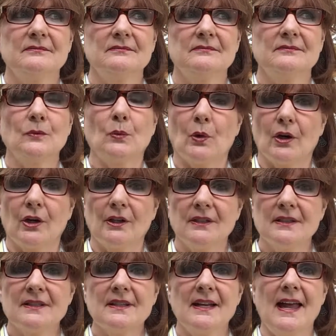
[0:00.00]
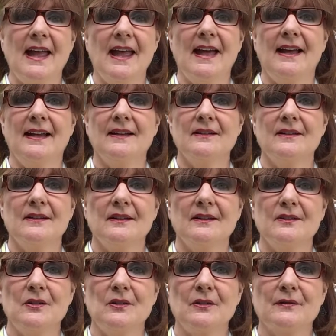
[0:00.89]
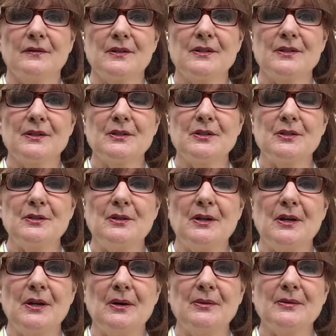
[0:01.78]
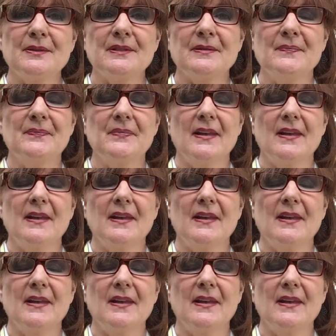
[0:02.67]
World and Universal Studios.